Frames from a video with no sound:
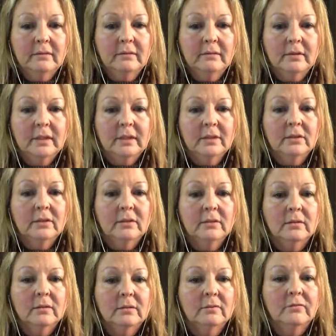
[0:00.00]
and you'll
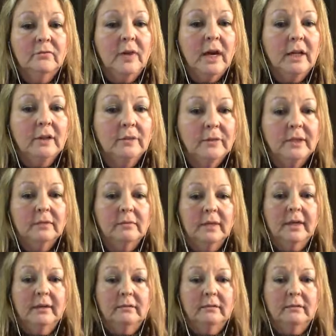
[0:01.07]
follow it, right?